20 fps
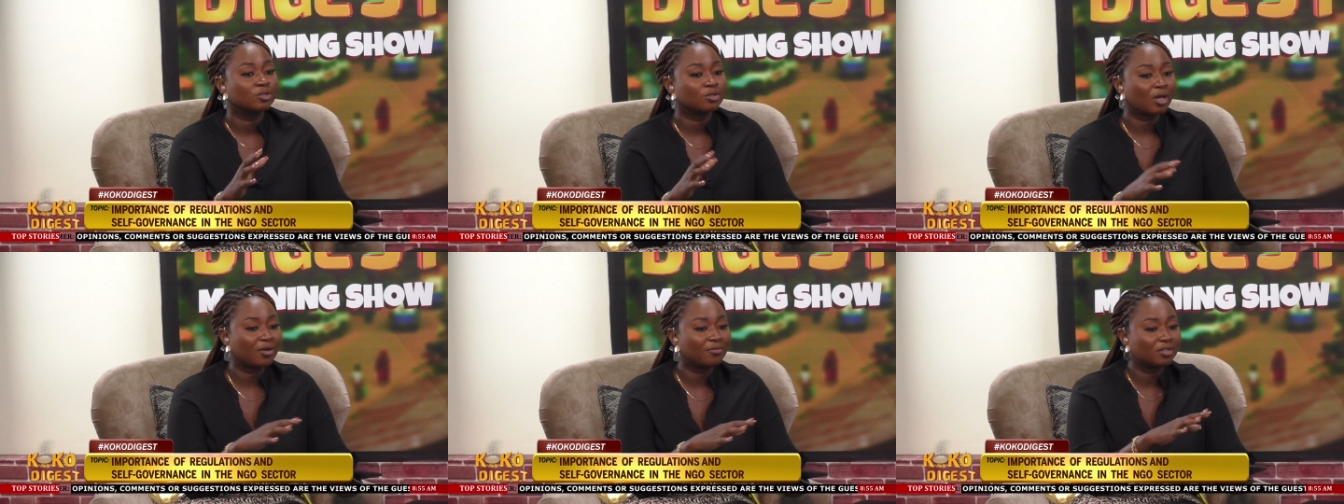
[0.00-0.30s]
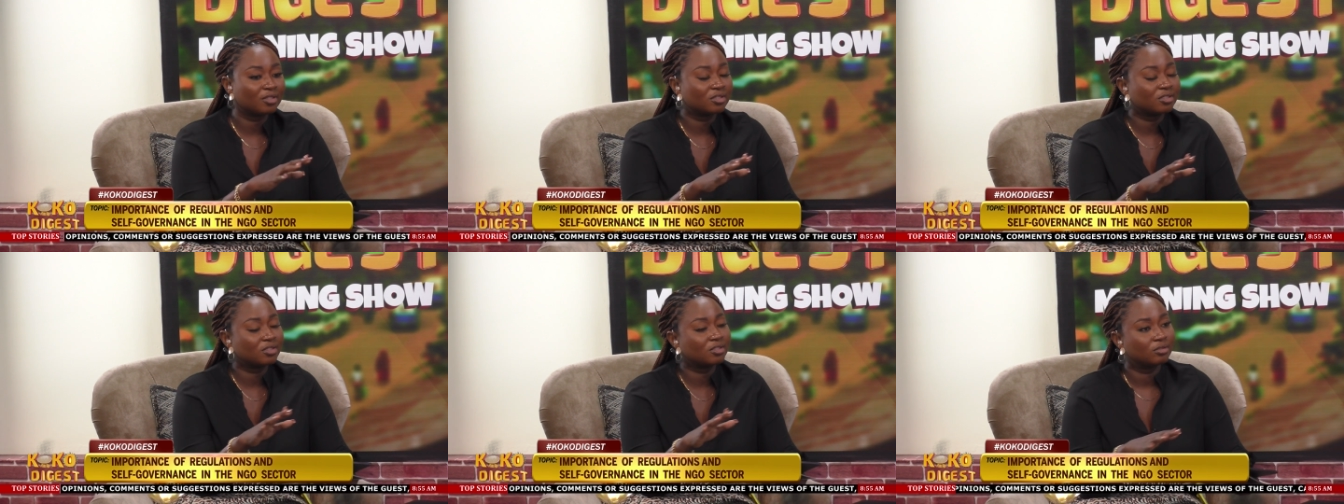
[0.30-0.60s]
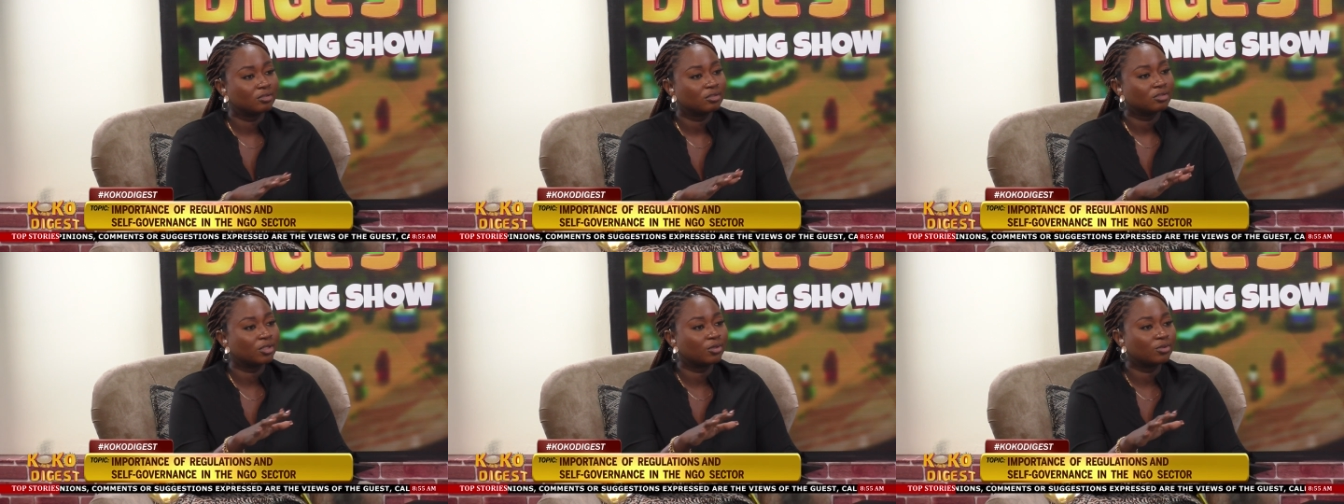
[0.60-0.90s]
So having
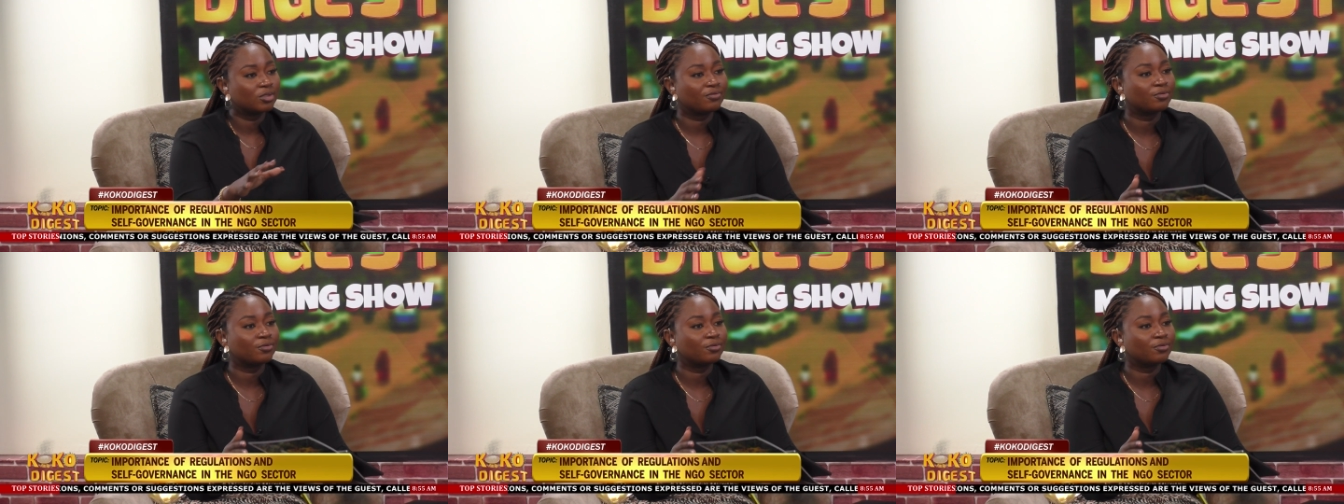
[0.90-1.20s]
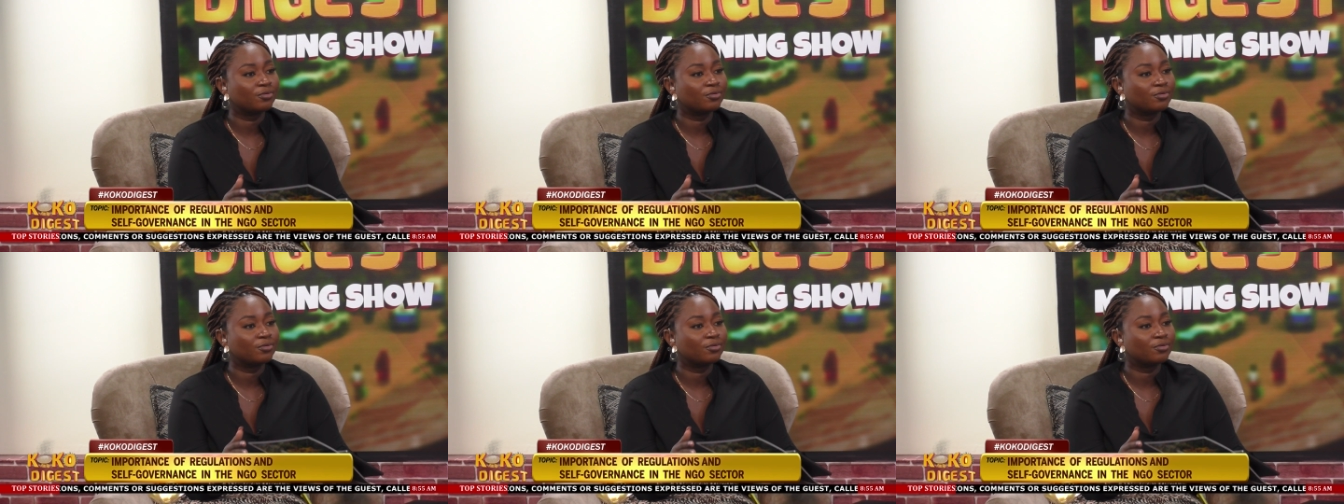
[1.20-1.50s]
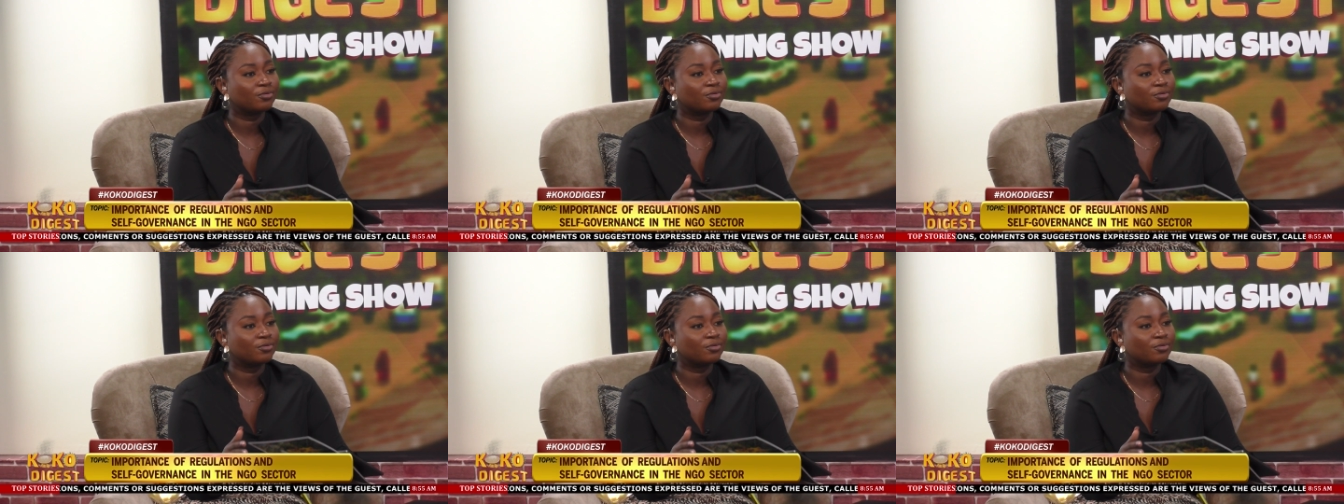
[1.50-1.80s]
this
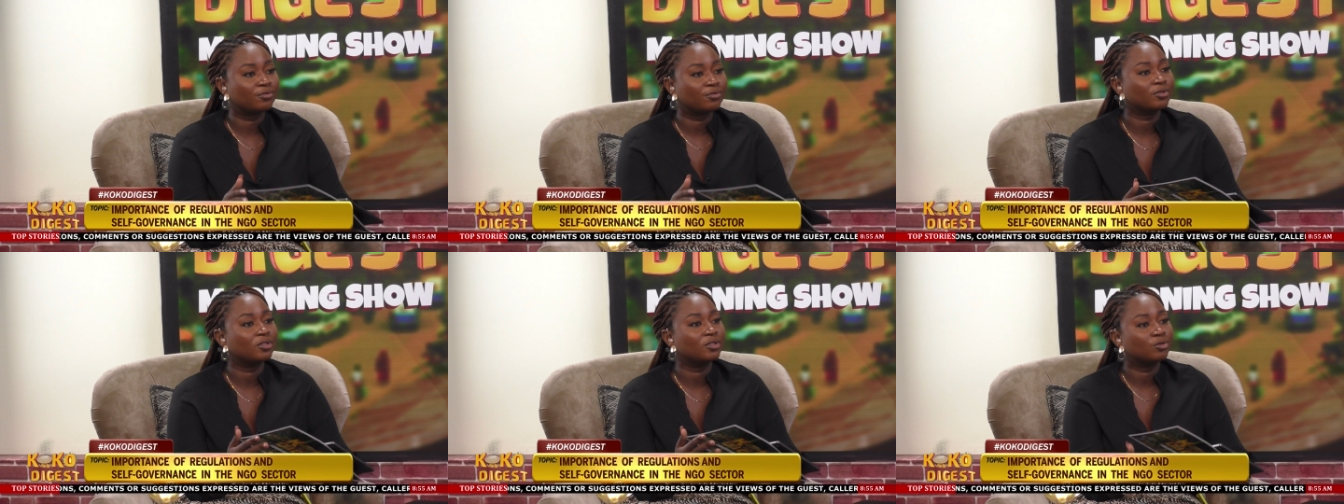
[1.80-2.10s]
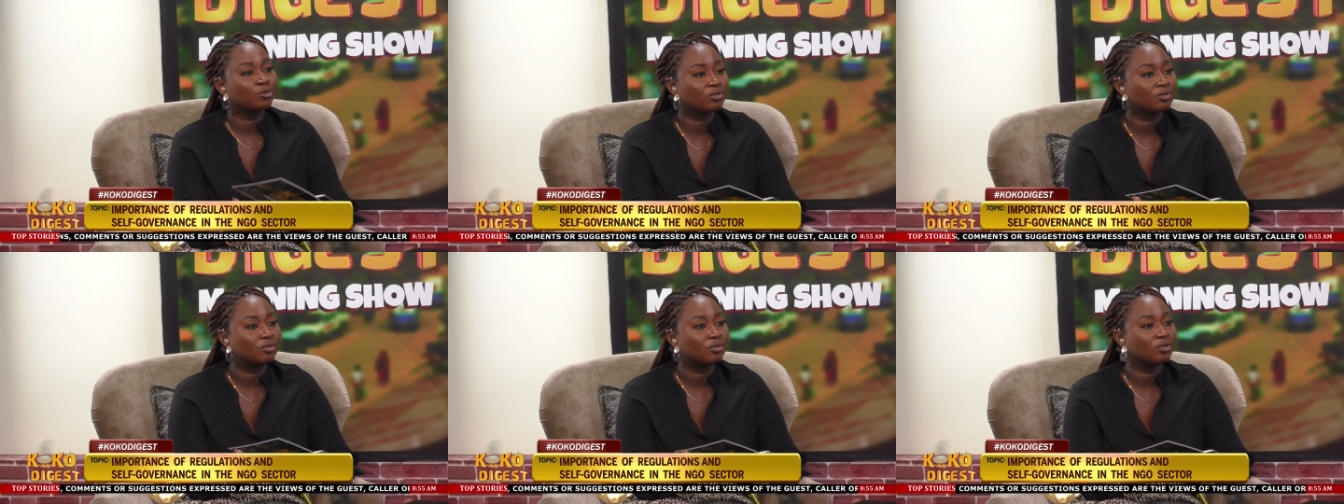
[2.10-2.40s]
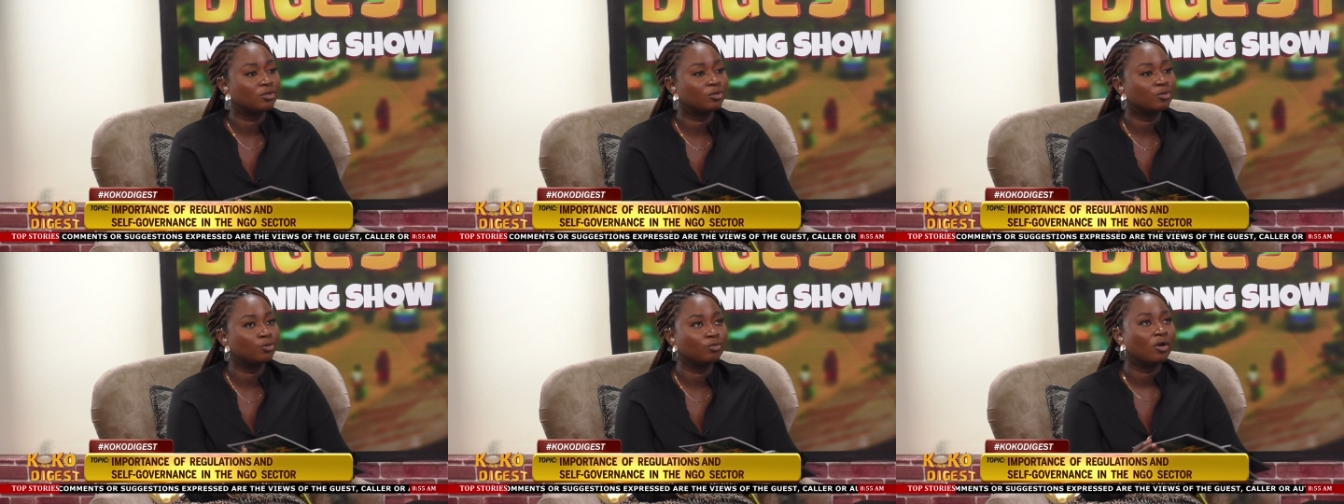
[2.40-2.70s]
shelter for the
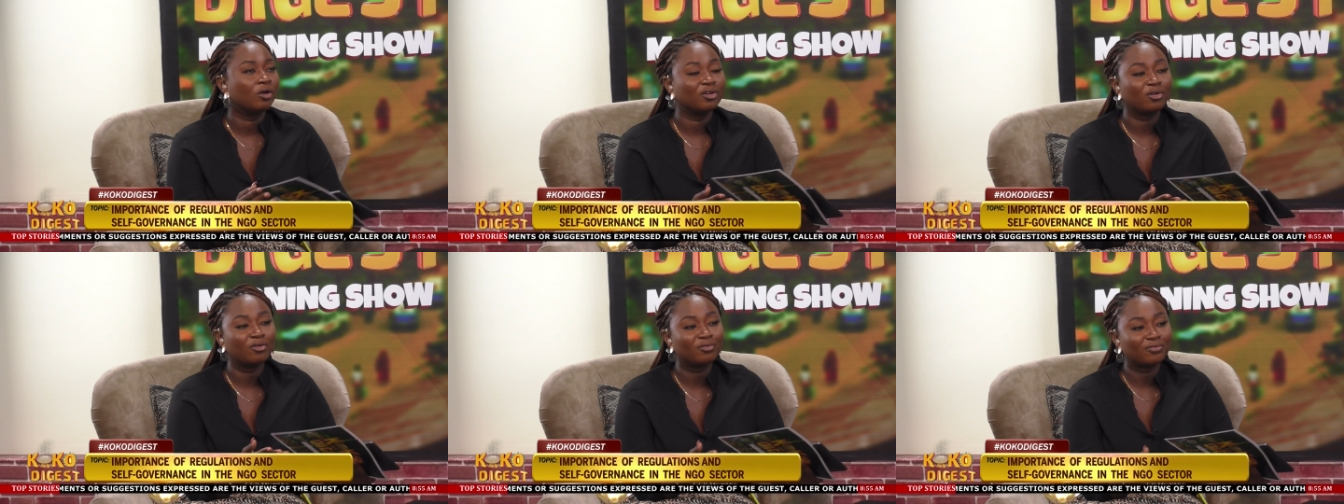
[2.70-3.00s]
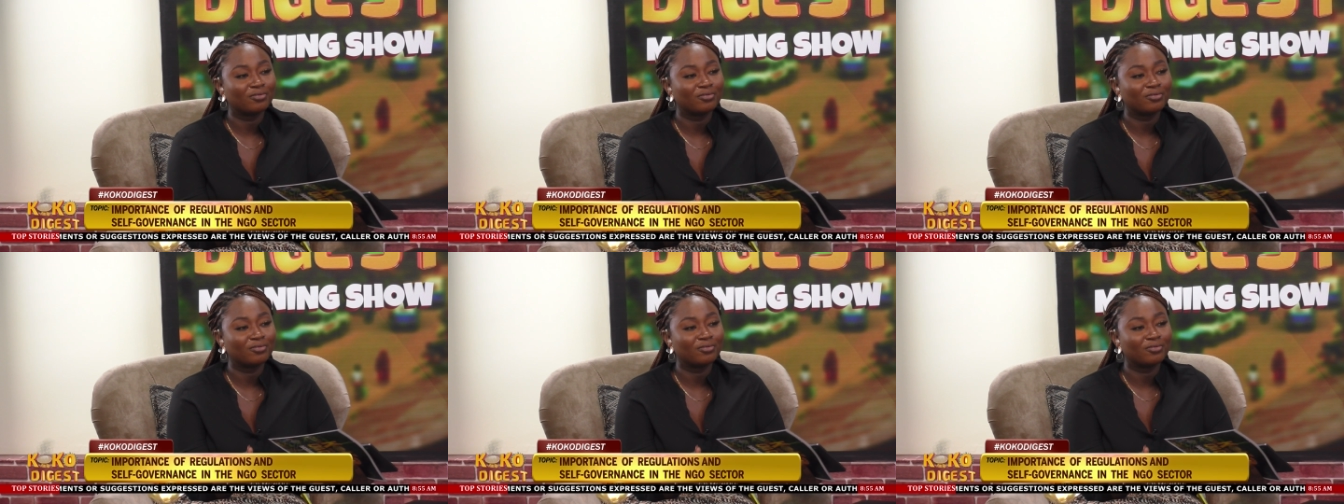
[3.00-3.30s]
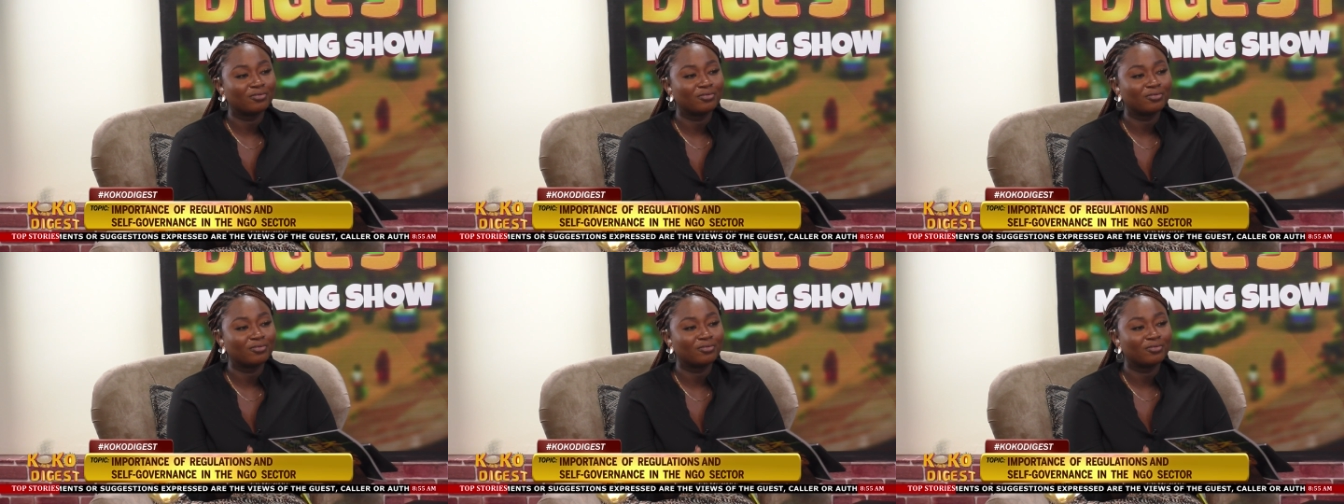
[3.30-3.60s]
youth, you
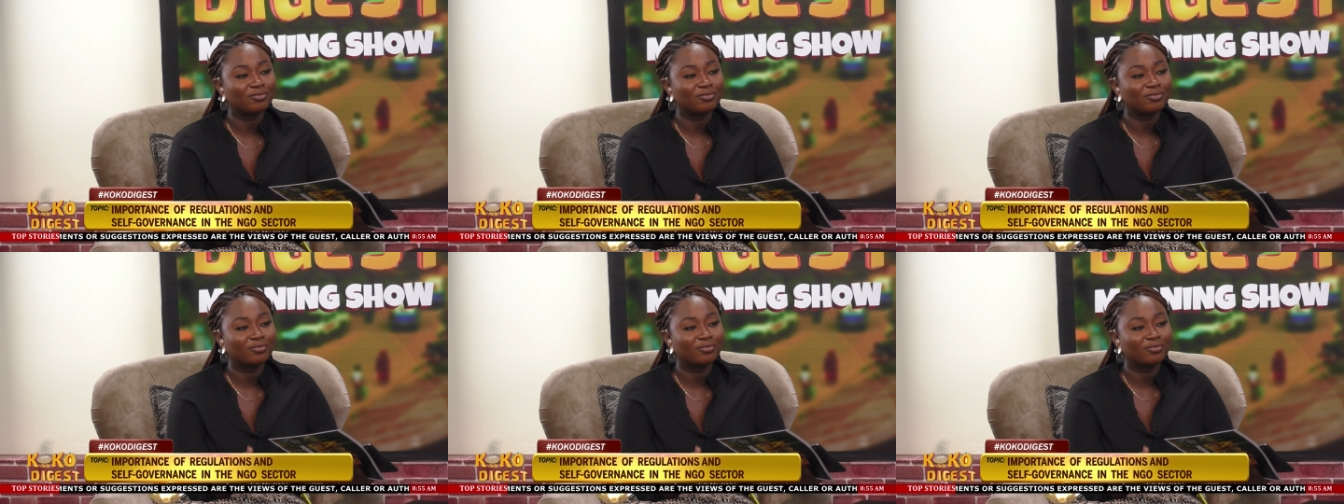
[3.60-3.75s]
know,